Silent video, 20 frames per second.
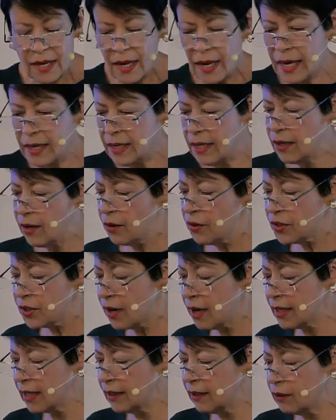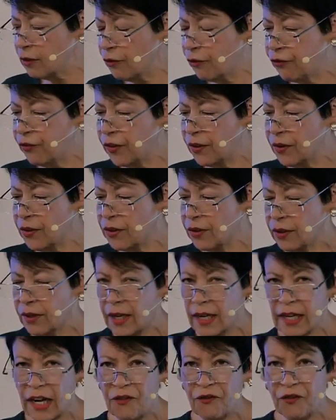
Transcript: And he goes on a little further, and I